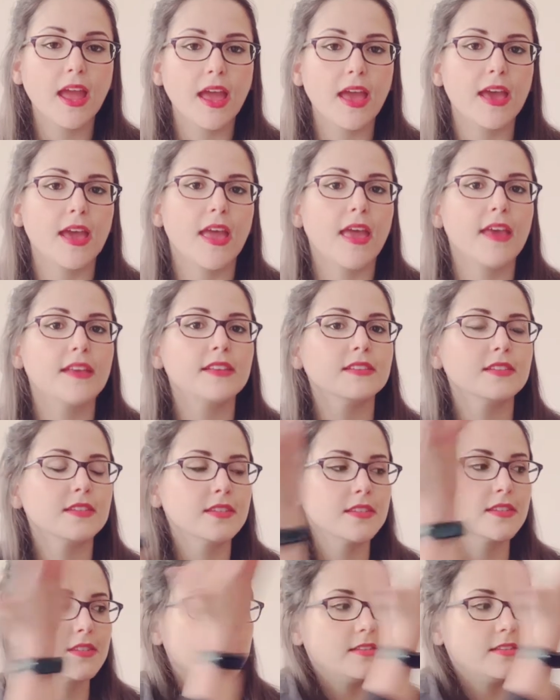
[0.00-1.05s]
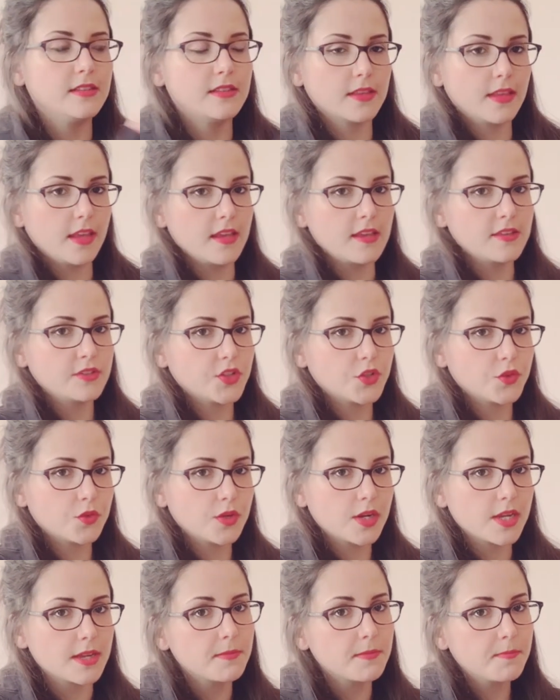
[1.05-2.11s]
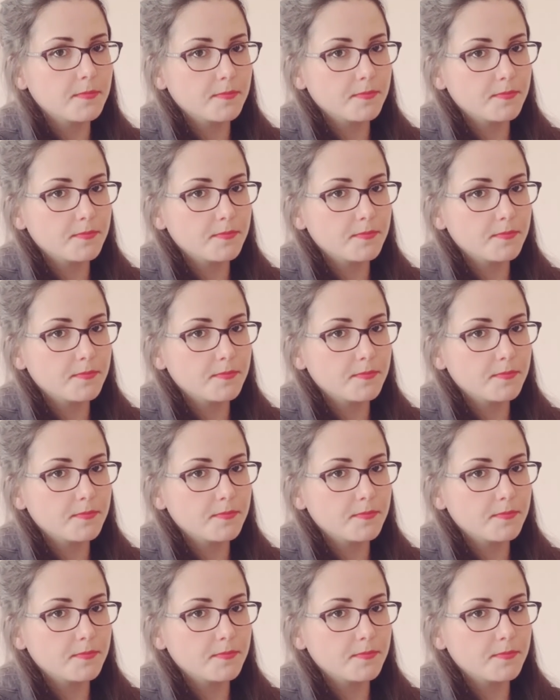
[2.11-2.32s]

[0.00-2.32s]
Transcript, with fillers: as this tree